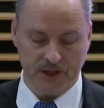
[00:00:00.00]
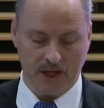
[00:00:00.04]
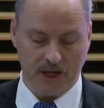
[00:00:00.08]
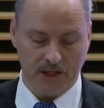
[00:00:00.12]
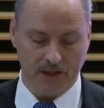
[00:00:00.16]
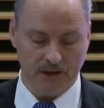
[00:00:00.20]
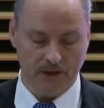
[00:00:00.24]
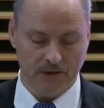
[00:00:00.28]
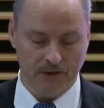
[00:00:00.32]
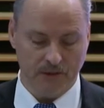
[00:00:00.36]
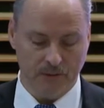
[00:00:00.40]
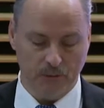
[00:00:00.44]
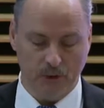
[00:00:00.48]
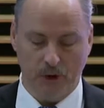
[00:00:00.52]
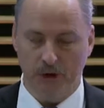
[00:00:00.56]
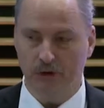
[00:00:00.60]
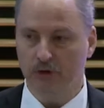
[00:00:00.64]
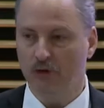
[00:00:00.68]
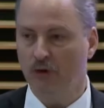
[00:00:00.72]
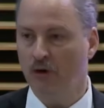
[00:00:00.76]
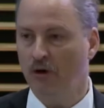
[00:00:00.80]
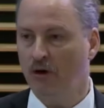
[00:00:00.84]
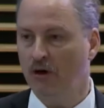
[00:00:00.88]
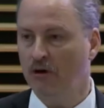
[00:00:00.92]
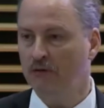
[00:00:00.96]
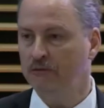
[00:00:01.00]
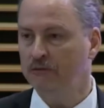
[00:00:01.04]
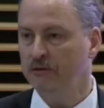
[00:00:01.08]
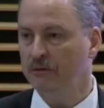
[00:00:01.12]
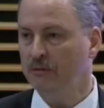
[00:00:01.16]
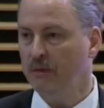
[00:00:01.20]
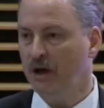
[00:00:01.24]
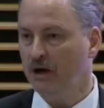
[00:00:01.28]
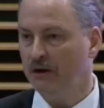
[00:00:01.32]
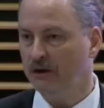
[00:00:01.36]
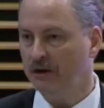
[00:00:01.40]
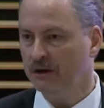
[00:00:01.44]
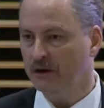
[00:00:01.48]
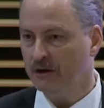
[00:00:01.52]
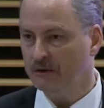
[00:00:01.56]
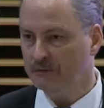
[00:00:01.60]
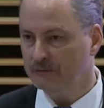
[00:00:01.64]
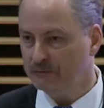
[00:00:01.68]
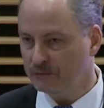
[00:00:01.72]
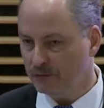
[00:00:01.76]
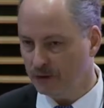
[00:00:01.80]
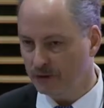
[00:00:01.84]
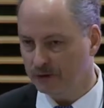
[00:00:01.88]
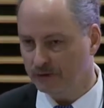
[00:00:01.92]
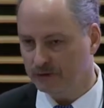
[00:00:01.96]
under the motto of America
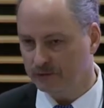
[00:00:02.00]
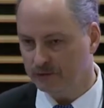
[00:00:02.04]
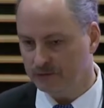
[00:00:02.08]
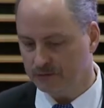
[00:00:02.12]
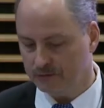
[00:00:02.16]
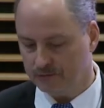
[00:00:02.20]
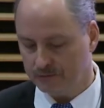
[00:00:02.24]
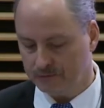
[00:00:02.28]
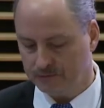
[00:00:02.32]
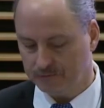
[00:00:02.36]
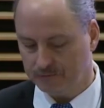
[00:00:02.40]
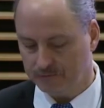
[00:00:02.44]
First.